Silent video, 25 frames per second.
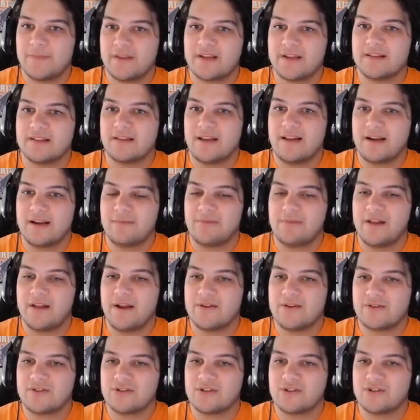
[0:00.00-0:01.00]
because a lot of
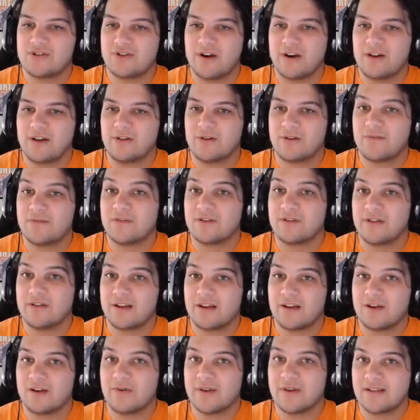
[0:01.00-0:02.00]
players are just trying to look for
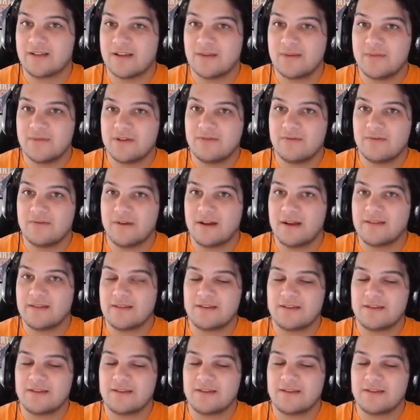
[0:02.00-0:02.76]
like a quick W, right?